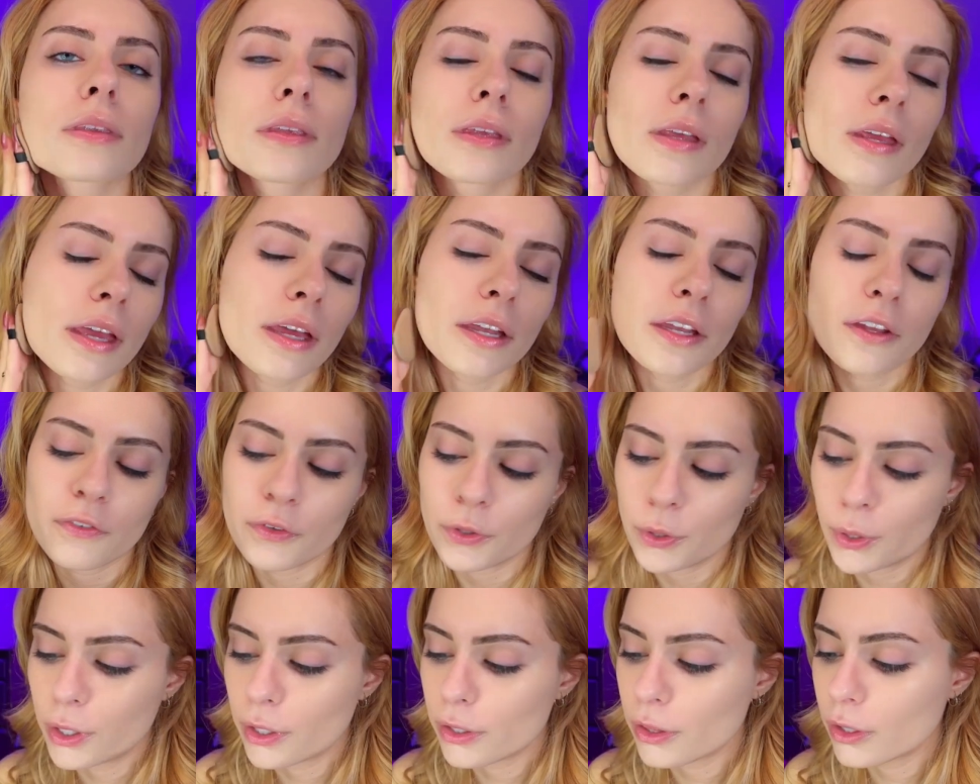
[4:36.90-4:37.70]
And if
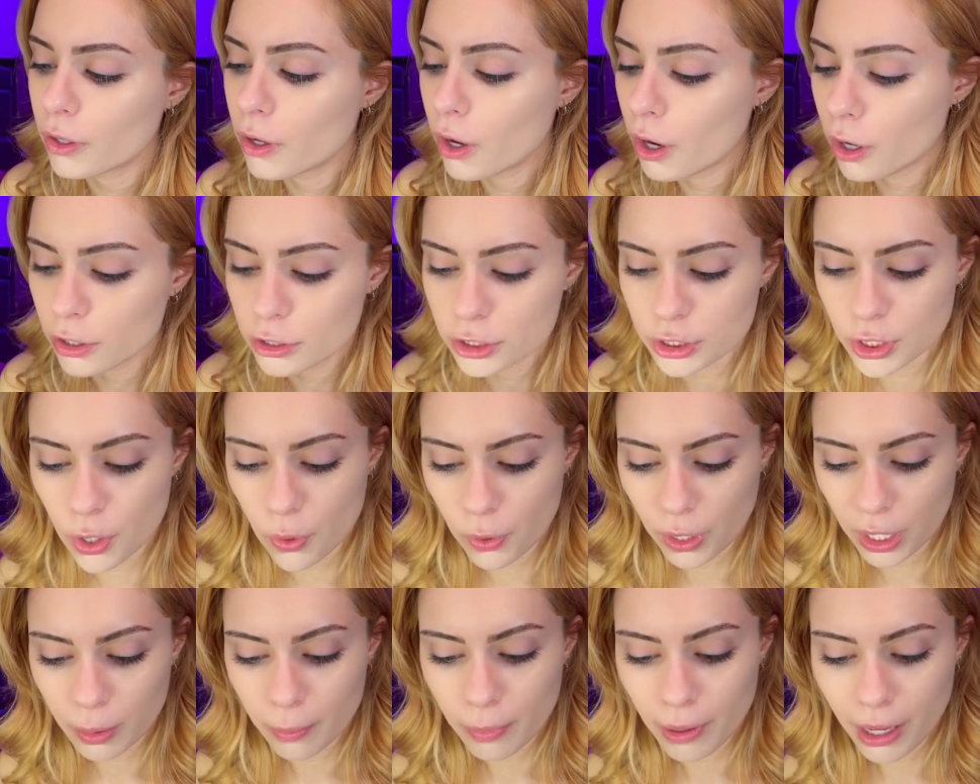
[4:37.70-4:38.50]
you hear the cars
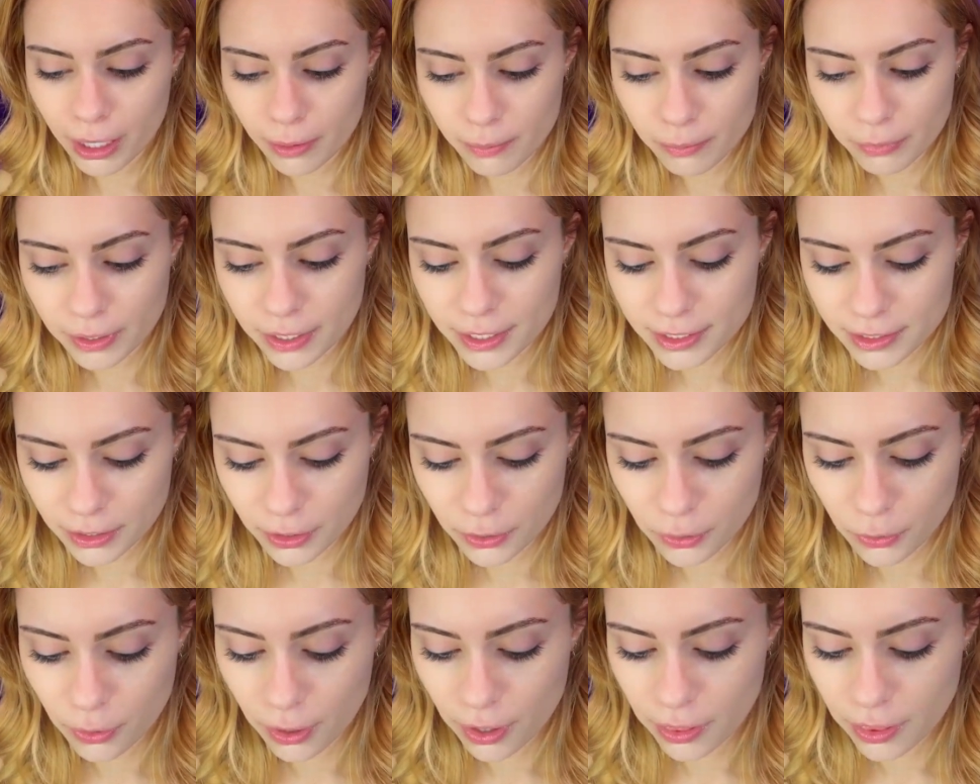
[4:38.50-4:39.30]
going by, please
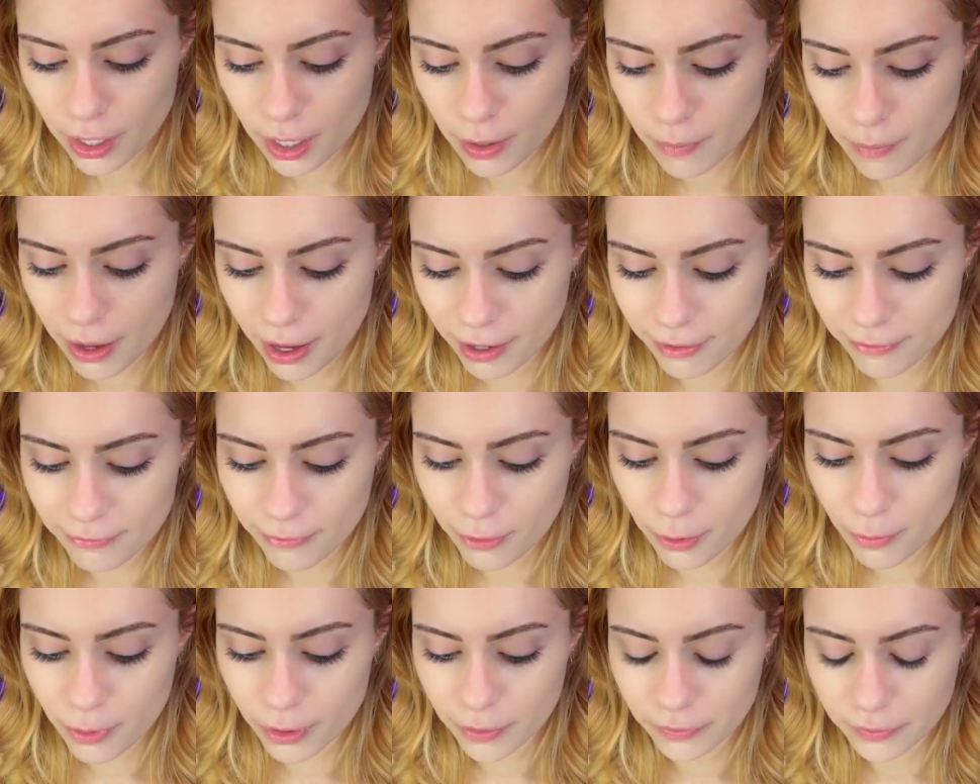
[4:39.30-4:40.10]
ignore them. I
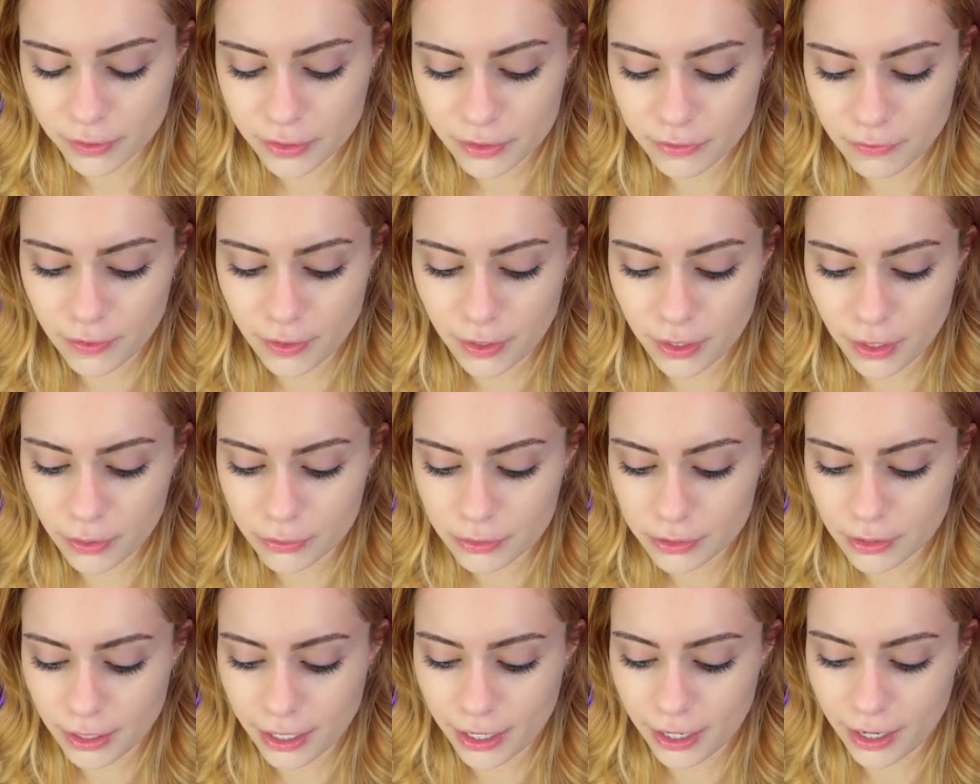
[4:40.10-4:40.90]
film all these
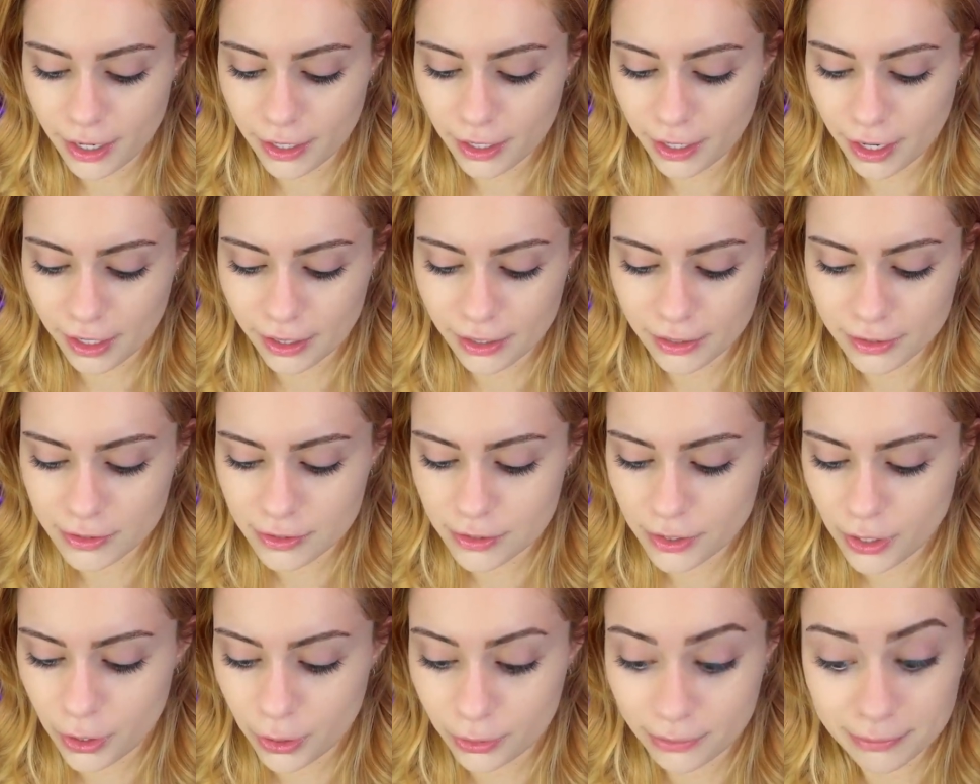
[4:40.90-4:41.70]
videos late at night,
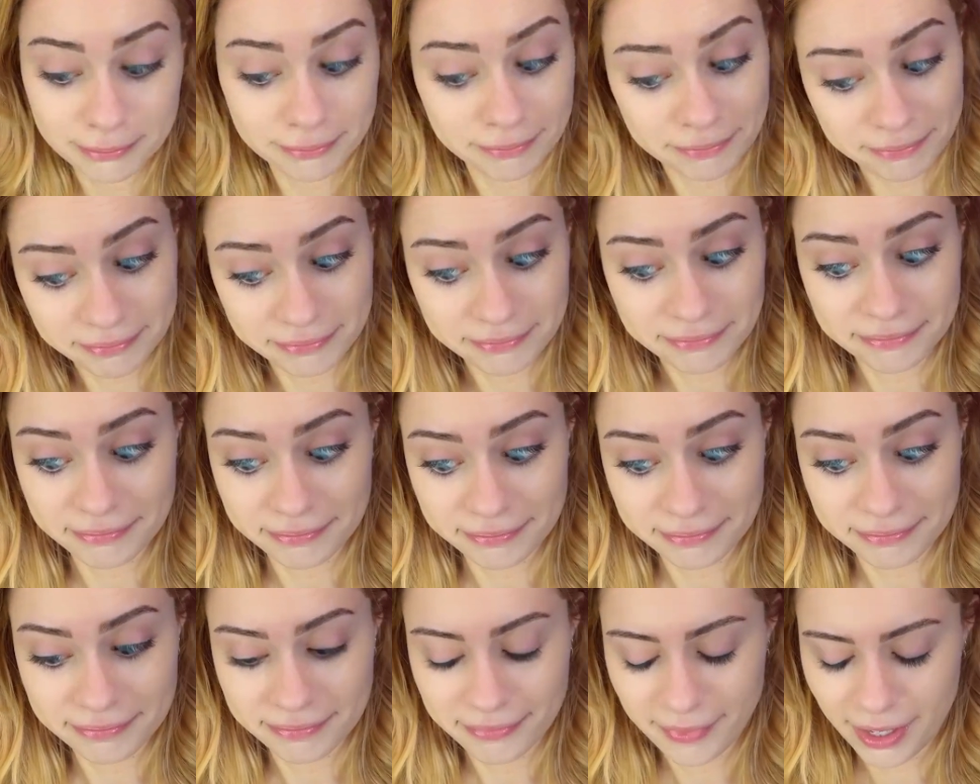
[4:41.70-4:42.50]
so
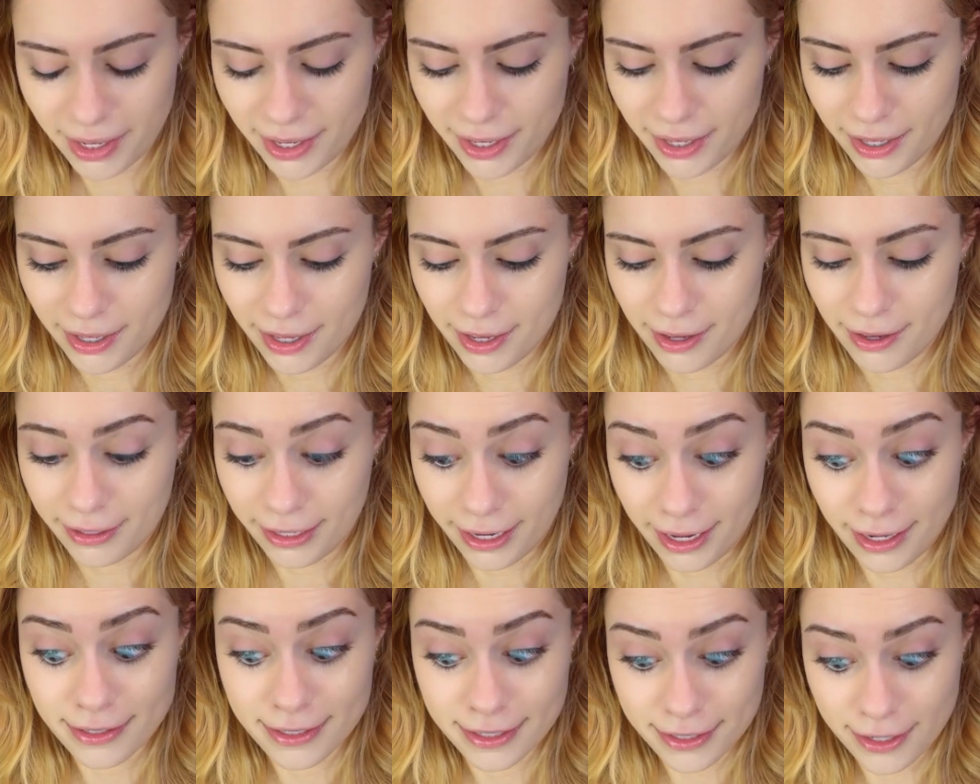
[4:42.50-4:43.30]
I
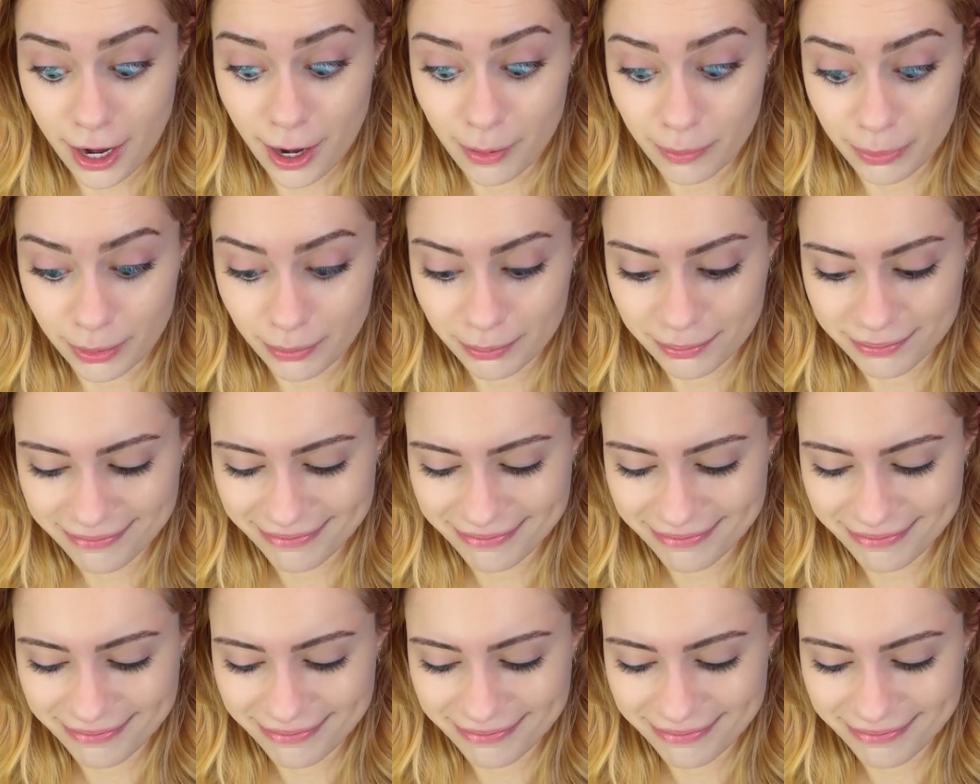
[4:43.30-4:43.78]
can't stop them.